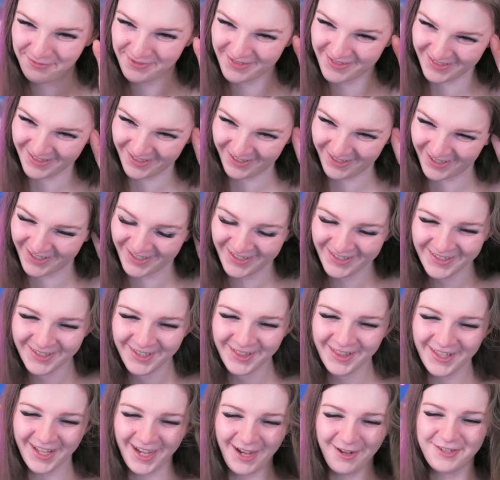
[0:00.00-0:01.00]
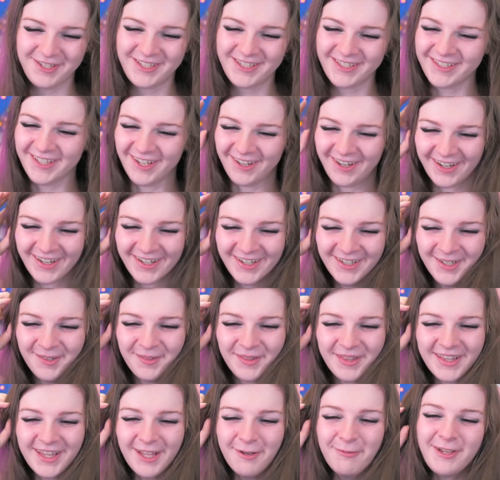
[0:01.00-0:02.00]
I'm sorry. I'm sorry.
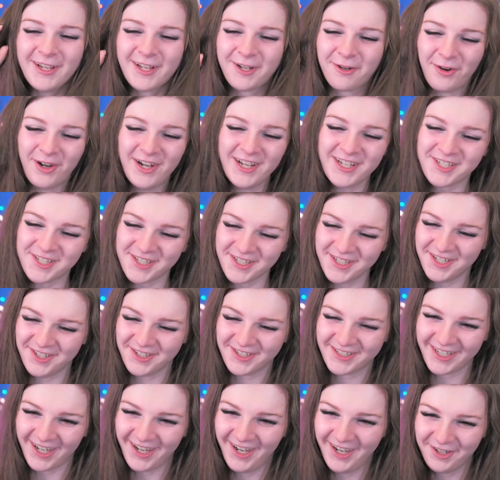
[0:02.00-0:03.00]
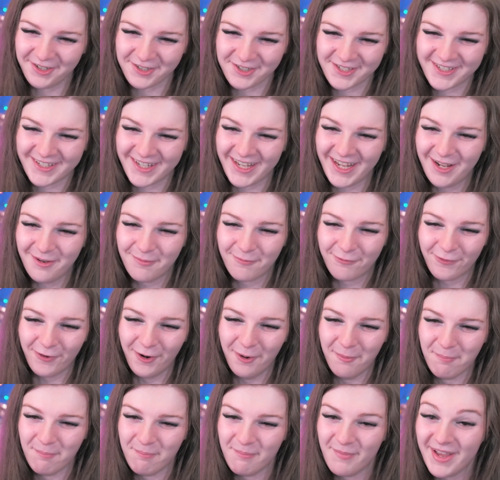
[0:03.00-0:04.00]
Let me question you, title scheme, for
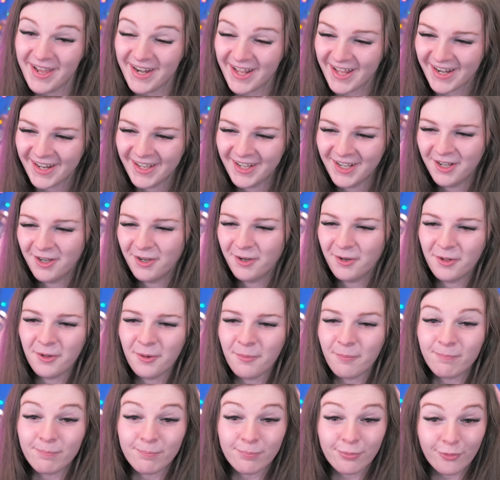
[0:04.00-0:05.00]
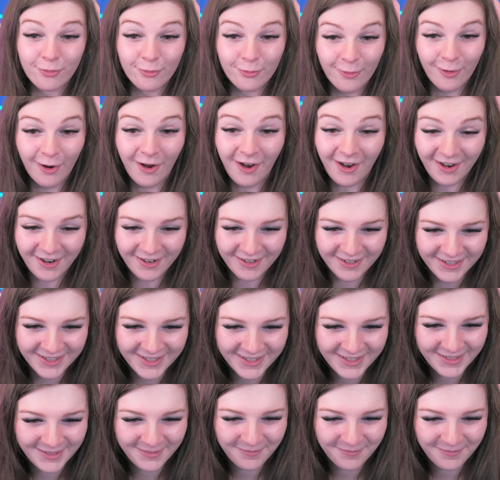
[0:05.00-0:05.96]
a minute. Bro!